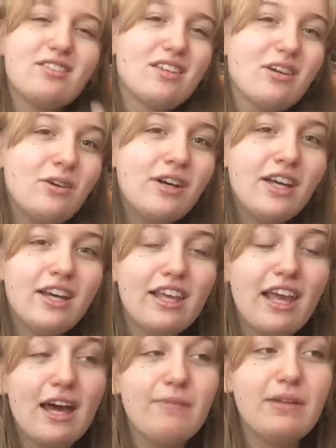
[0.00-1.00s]
So
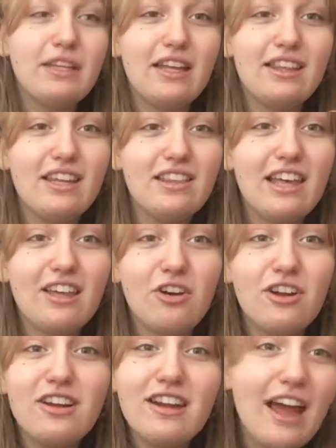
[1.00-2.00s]
yeah, but th they
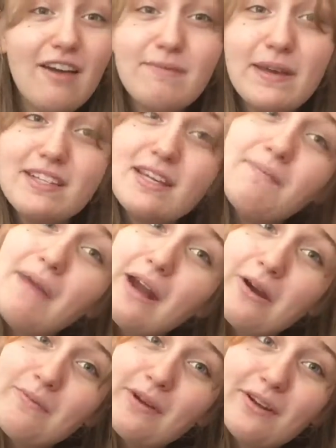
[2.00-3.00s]
couldn't have picked a
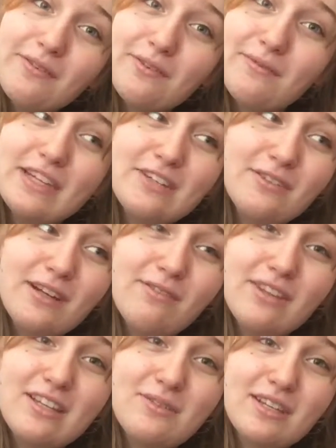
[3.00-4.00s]
better book for for me to read
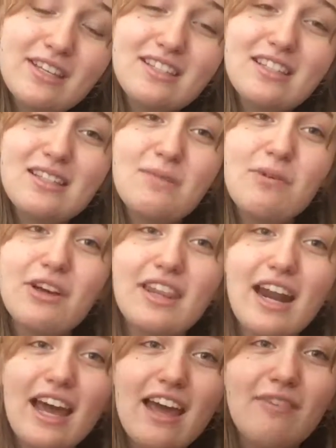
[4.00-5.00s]
for this one because this is the book
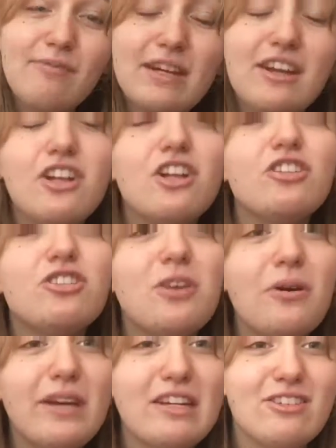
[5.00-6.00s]
that I have been
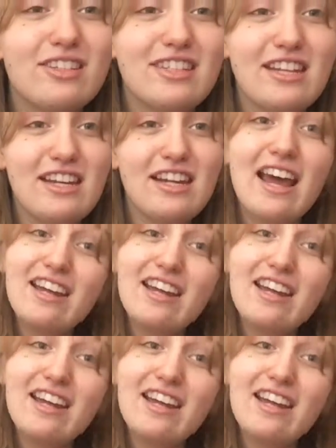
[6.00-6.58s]
so interested in.